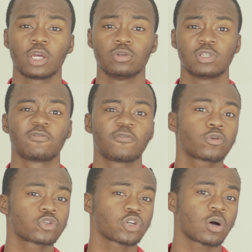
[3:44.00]
using
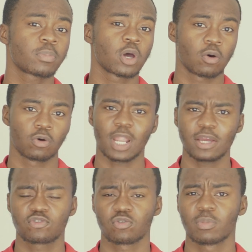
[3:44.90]
Photoshop or
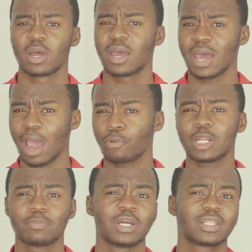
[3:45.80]
Lightroom. I will
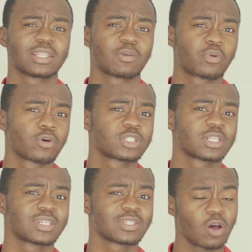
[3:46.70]
admit that the
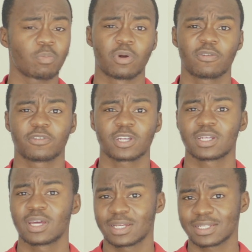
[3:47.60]
process is not perfect,
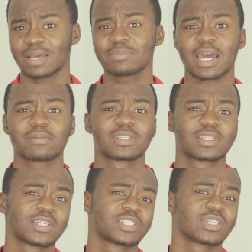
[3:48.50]
sometimes the
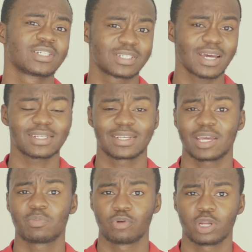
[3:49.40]
stitching does
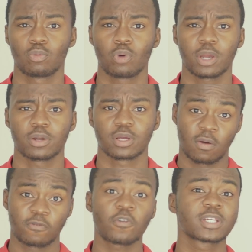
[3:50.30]
get pretty weird.
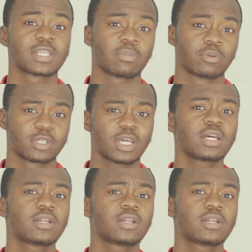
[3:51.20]
For example, take